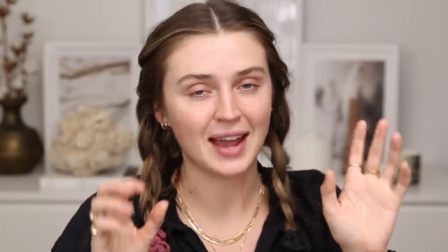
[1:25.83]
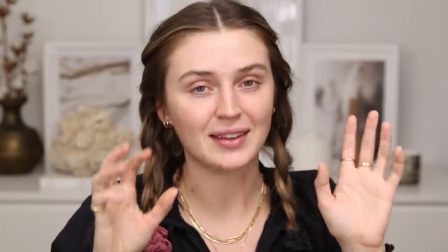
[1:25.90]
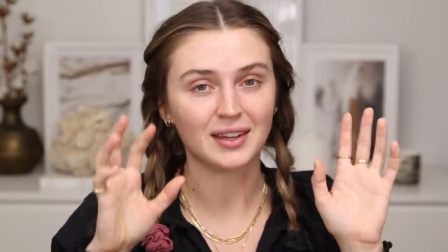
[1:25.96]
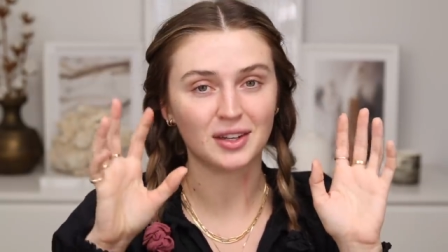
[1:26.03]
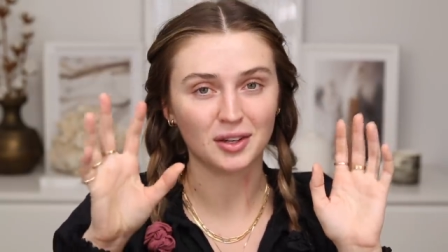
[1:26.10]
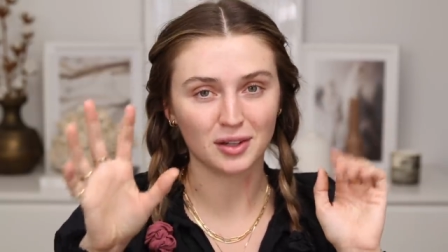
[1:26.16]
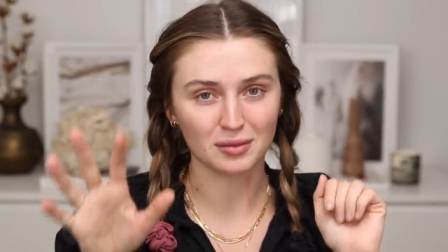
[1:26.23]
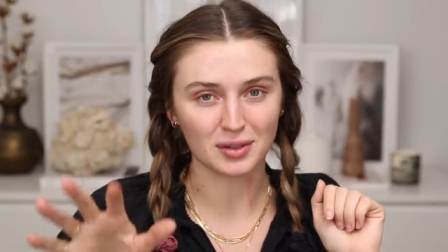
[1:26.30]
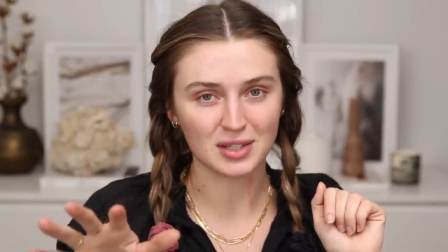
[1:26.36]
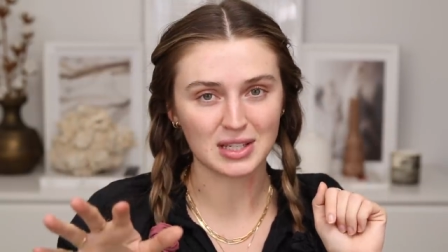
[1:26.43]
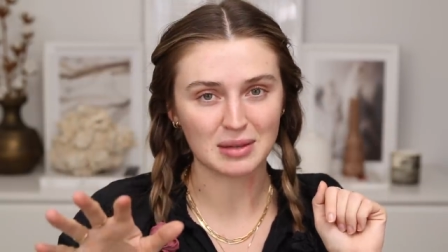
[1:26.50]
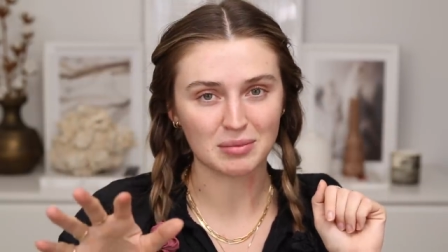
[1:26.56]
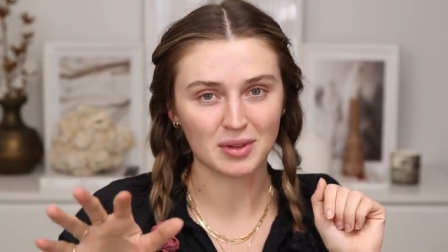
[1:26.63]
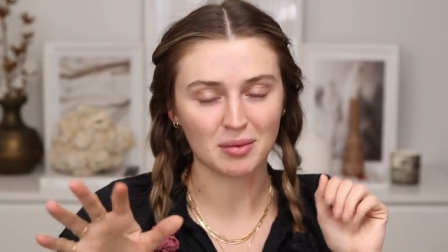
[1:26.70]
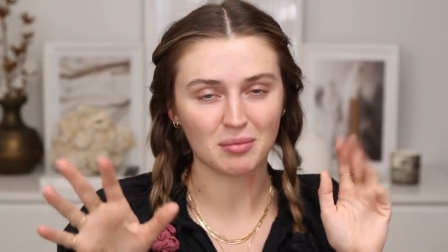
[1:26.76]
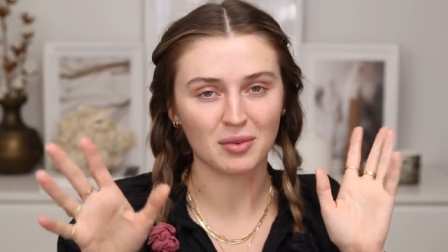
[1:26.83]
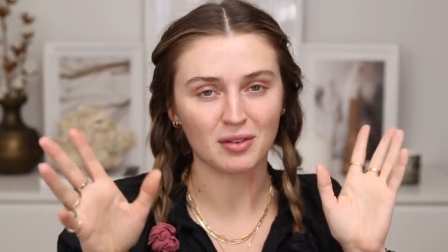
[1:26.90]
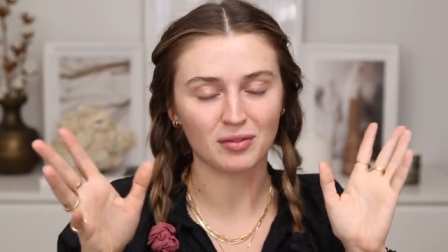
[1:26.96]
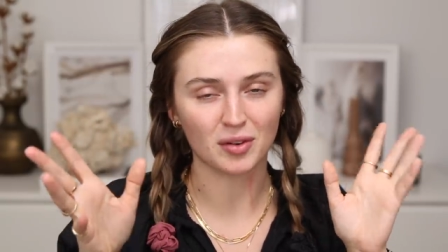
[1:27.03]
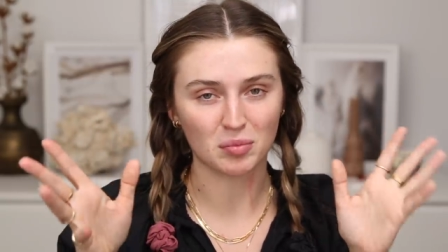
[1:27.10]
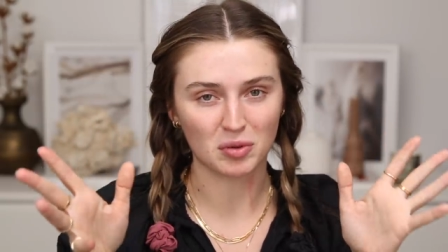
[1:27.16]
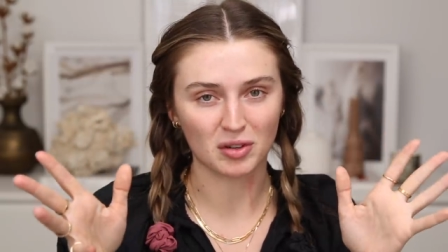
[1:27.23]
and then you can redeem them
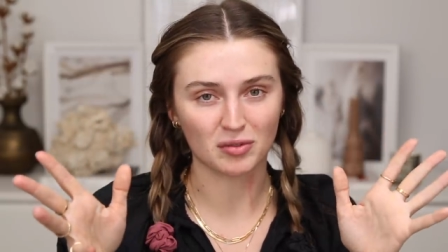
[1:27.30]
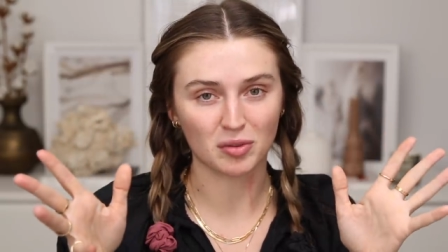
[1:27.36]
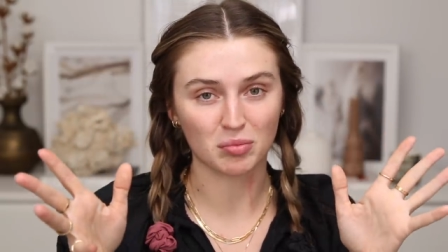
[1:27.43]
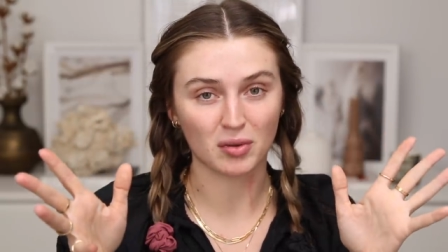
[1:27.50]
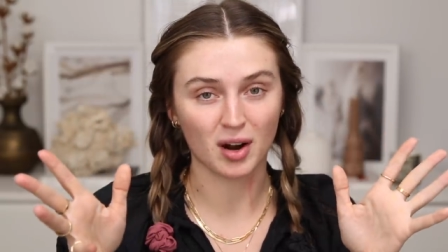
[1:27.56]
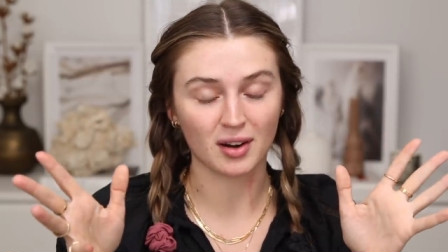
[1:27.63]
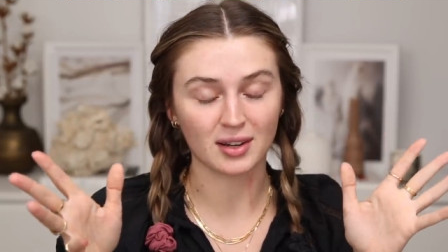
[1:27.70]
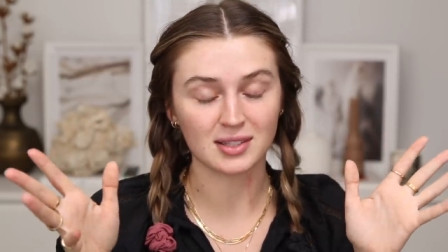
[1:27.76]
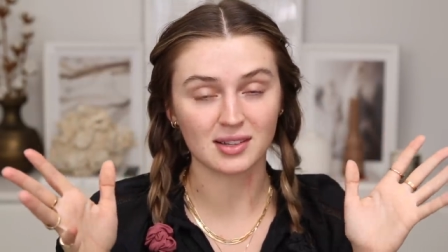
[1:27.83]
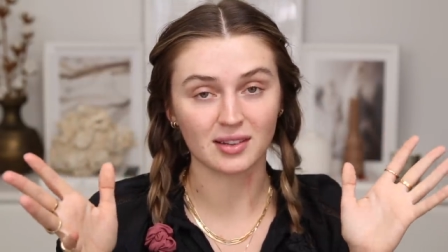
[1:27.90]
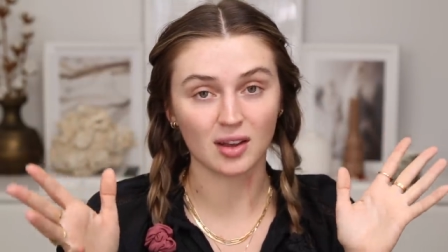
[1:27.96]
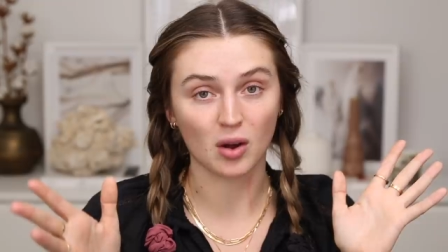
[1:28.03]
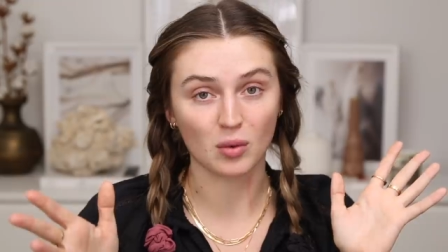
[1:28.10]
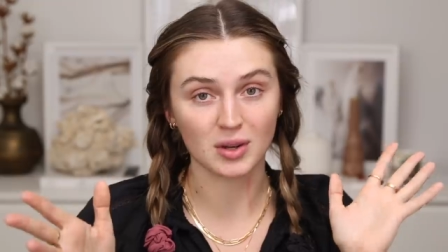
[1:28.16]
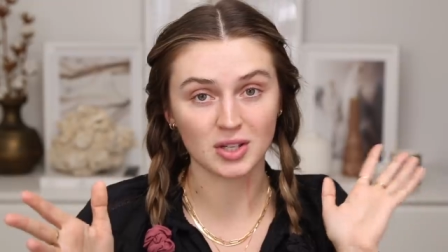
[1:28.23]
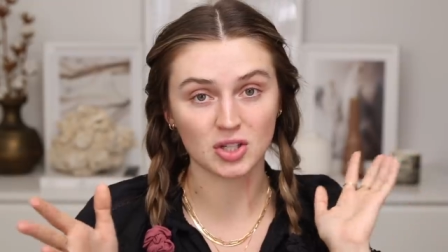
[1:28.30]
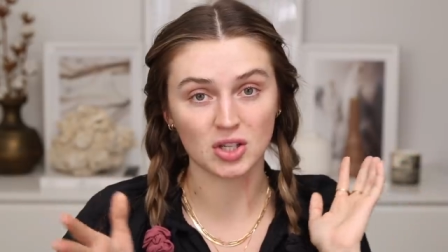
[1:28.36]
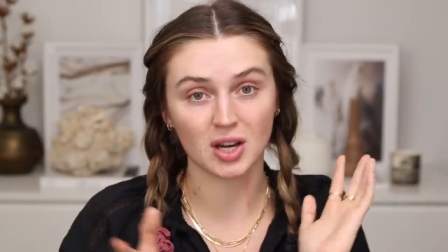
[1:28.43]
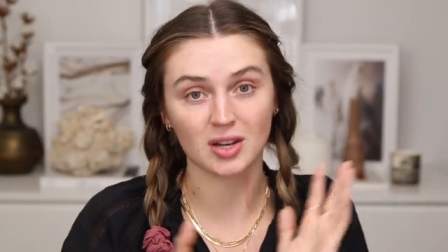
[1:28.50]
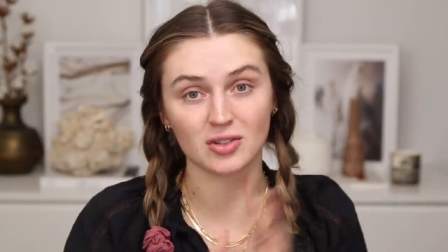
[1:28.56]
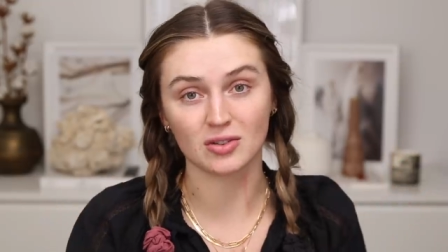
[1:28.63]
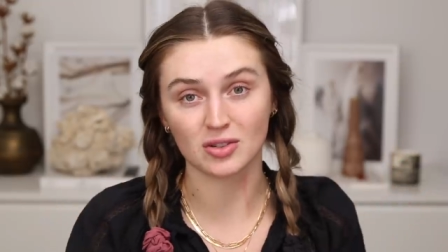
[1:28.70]
for beautiful products, and they always
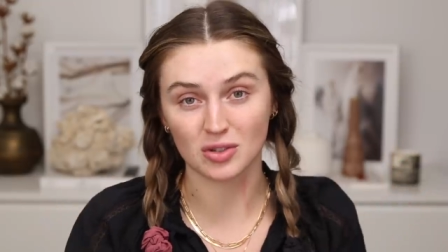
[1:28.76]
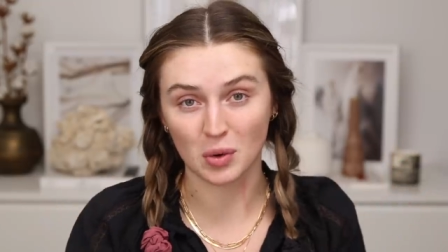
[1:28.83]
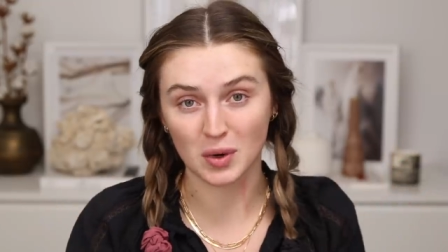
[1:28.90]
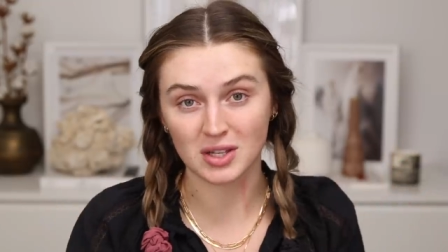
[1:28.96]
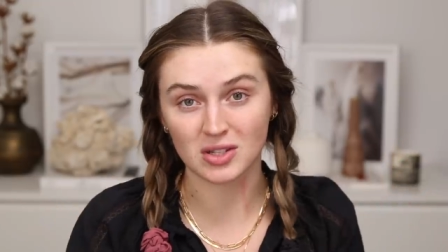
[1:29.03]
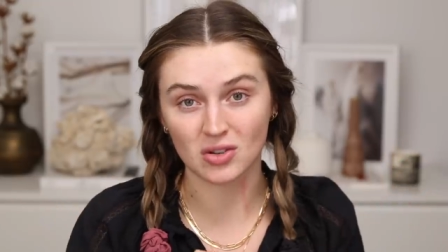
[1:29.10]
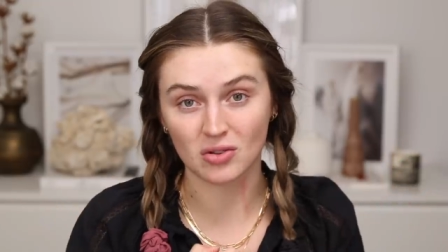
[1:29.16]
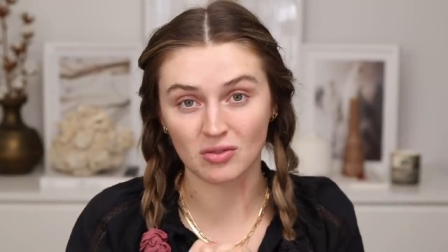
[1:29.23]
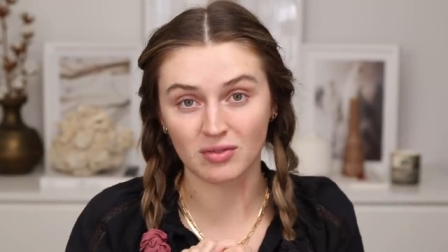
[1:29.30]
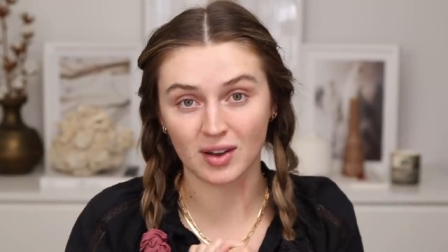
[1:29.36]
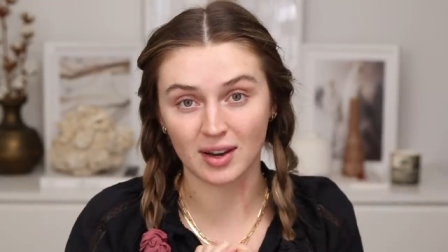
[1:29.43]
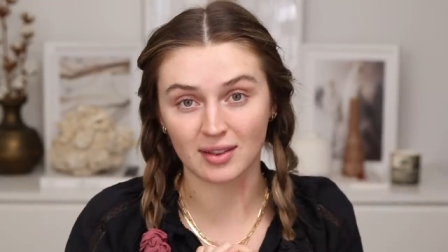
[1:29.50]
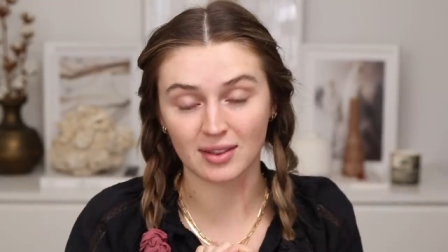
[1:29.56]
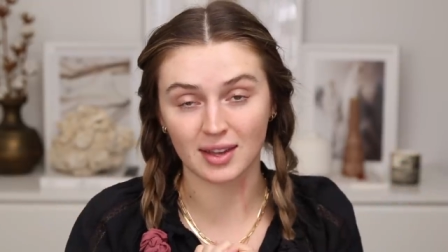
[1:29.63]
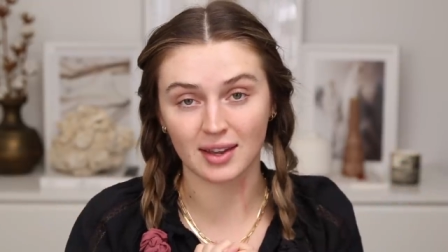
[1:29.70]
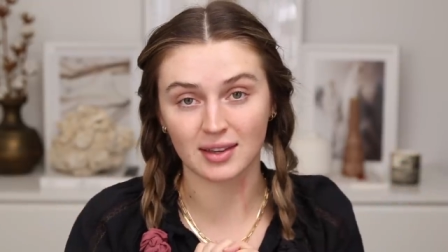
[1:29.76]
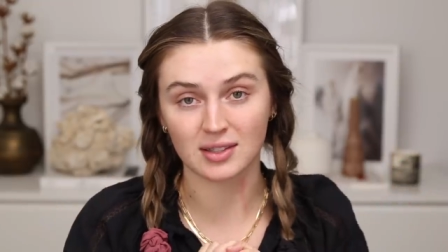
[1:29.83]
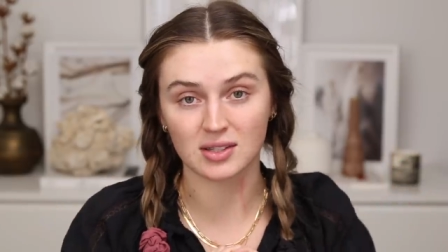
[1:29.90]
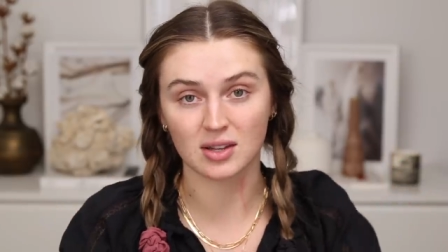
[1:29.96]
change, and there's always new fun things.